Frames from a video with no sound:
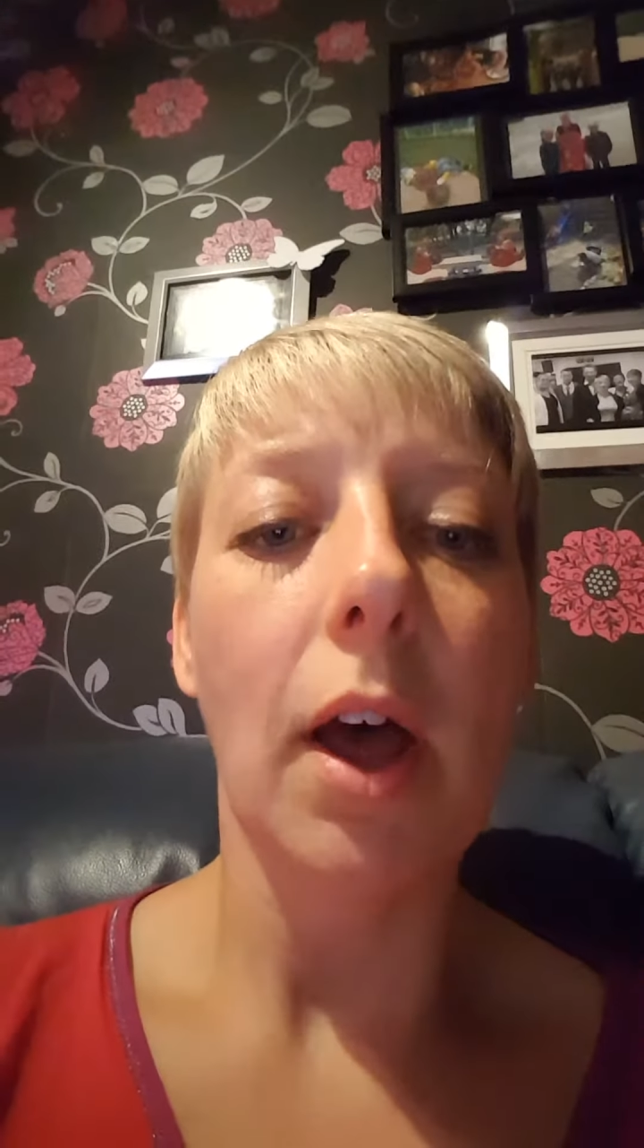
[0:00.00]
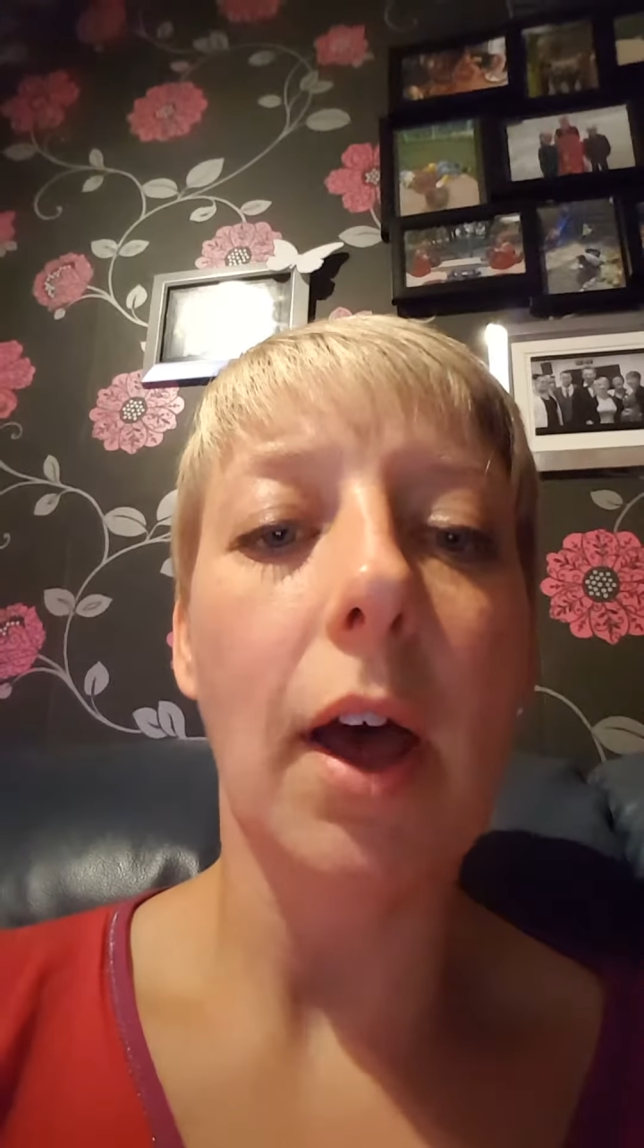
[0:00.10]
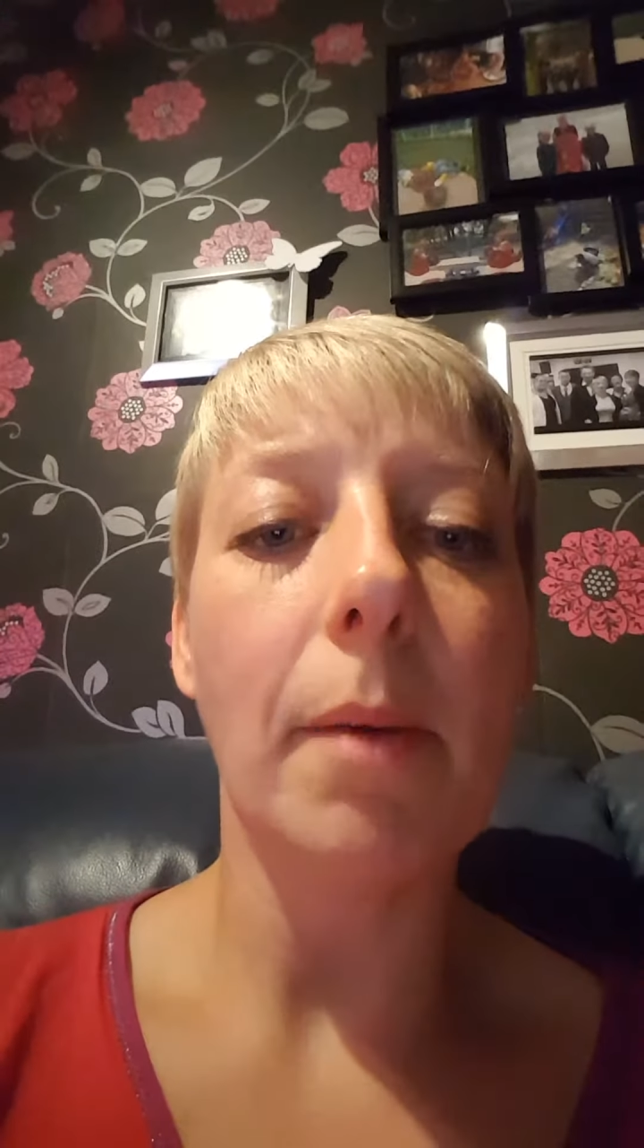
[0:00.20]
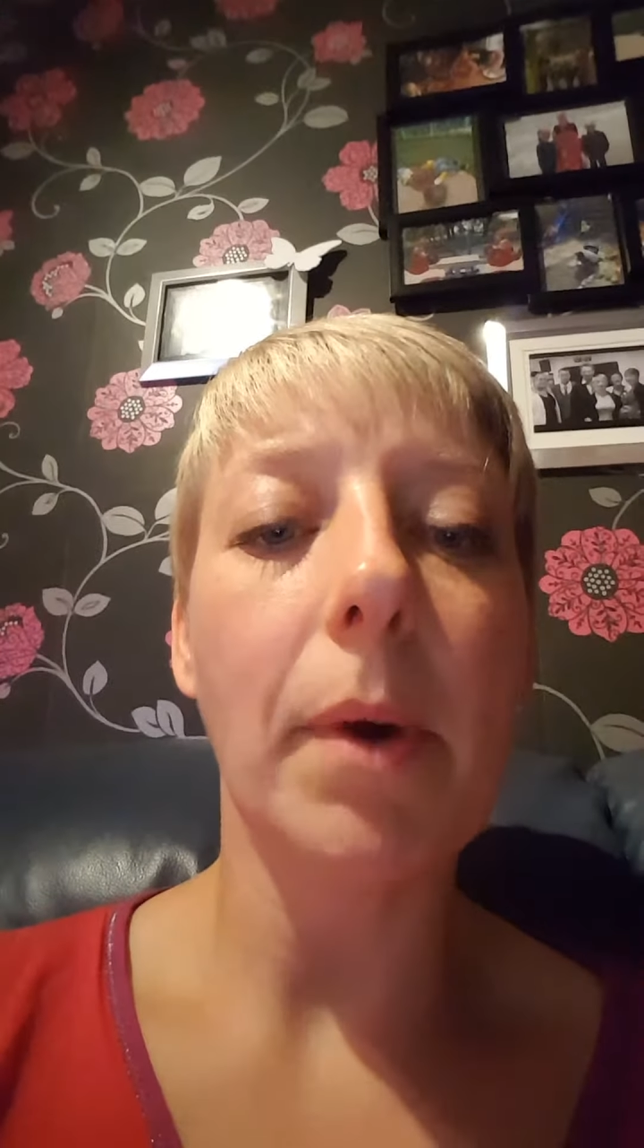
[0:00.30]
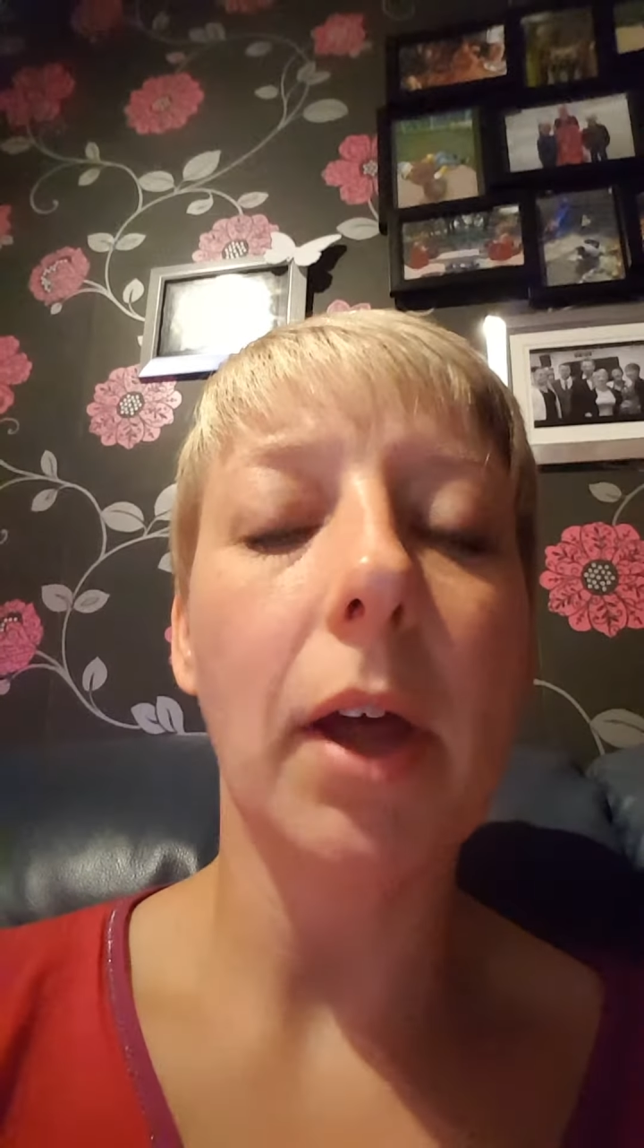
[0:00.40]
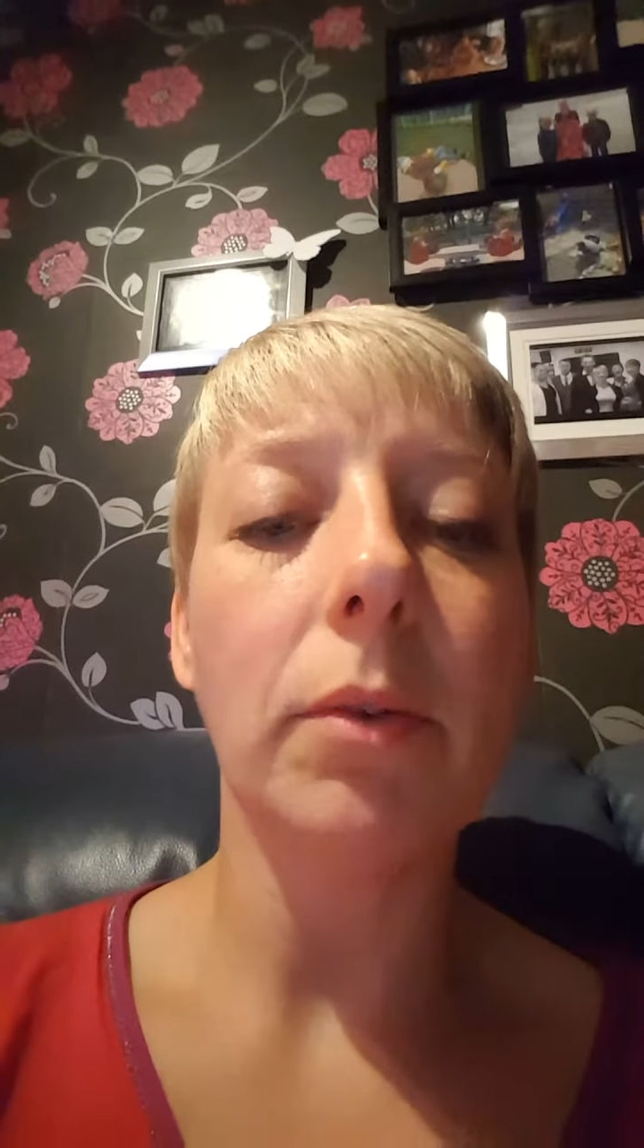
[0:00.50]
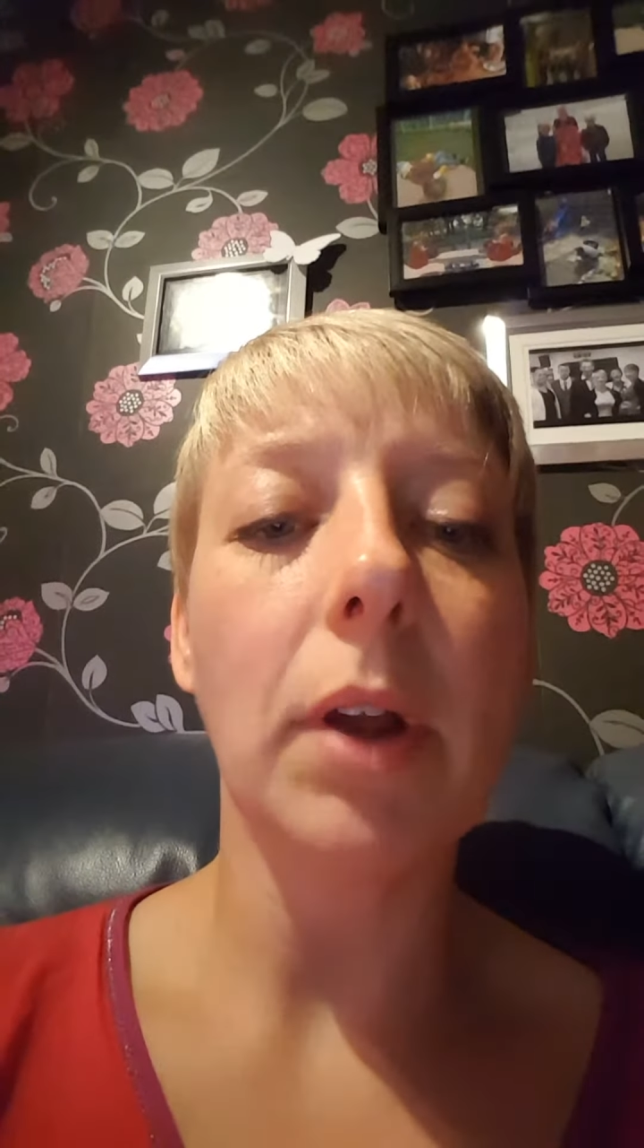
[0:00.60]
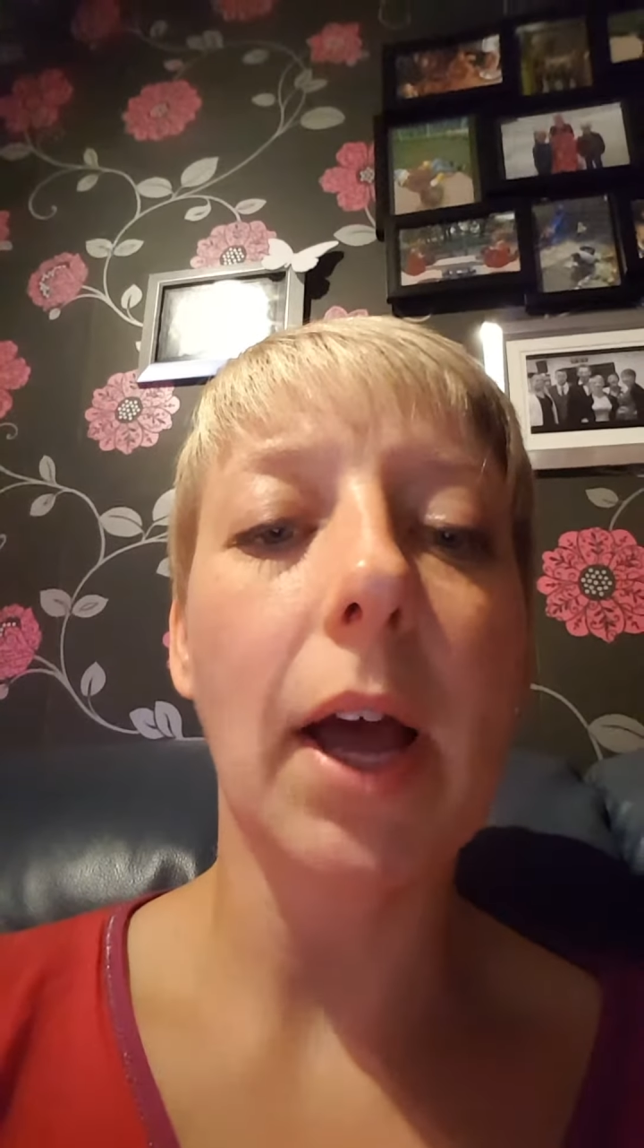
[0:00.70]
and